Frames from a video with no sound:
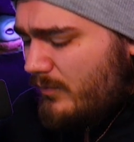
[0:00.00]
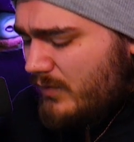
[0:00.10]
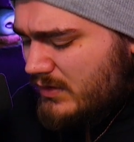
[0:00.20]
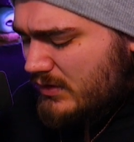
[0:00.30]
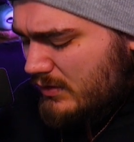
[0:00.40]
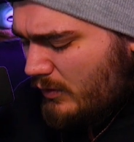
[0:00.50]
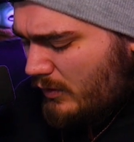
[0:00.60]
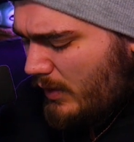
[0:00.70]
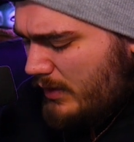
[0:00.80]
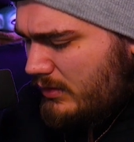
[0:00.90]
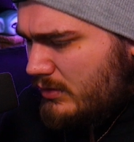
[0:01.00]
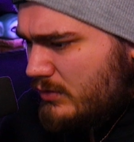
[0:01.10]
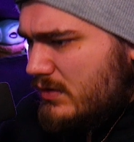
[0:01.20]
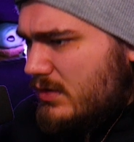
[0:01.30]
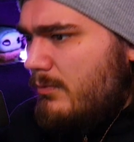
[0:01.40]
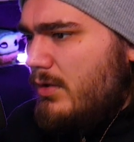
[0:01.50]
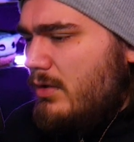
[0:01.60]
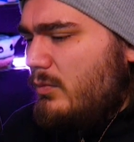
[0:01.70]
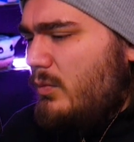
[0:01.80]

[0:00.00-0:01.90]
This is quite an interesting build.